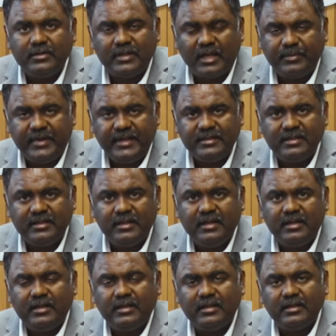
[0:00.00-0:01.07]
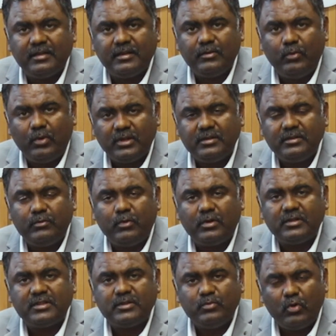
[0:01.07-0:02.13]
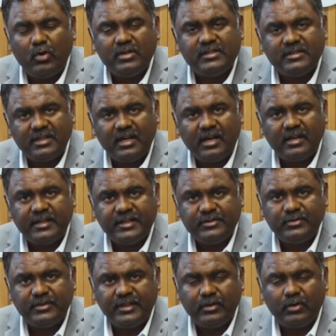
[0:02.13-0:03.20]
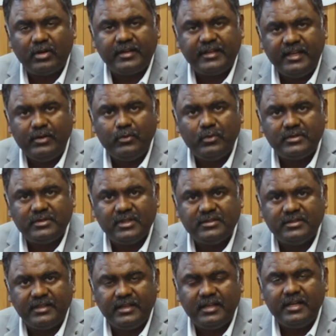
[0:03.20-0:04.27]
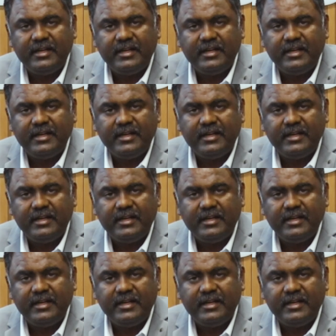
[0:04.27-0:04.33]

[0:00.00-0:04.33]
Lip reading: That means what a small scar injury or a keyhole surgery,